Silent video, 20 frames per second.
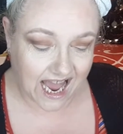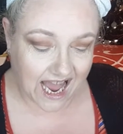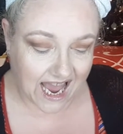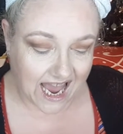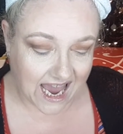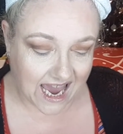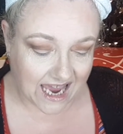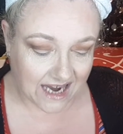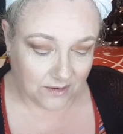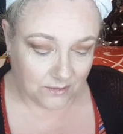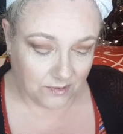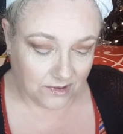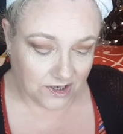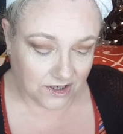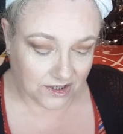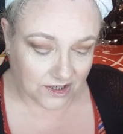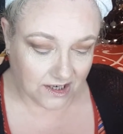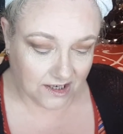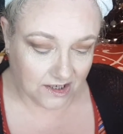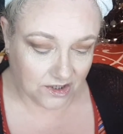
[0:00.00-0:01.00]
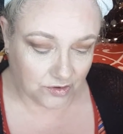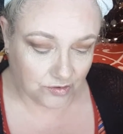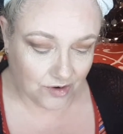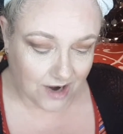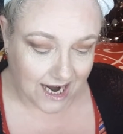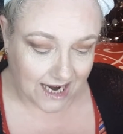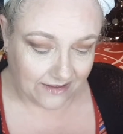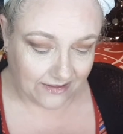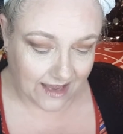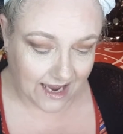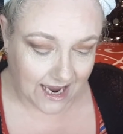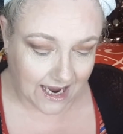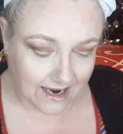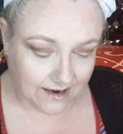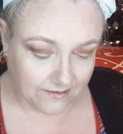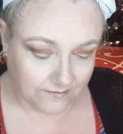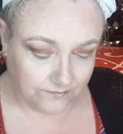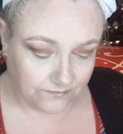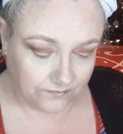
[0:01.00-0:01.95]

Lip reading: And we're just going to try that